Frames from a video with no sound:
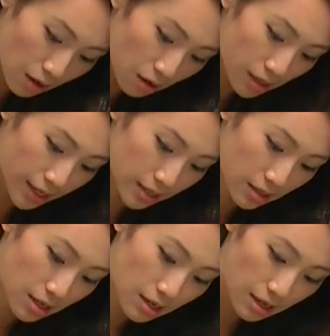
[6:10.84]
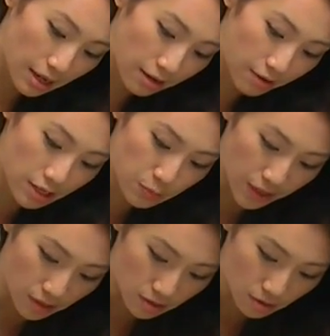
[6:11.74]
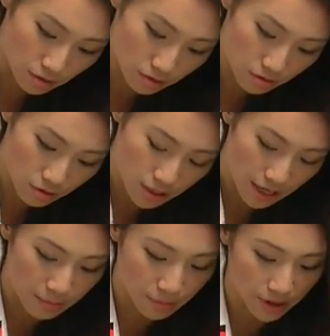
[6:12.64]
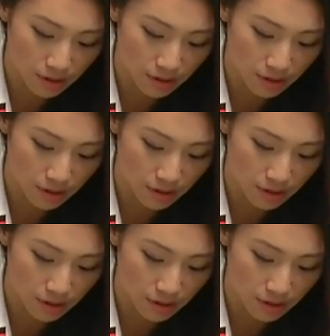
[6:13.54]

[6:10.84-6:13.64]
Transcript: on like areas by your toes and by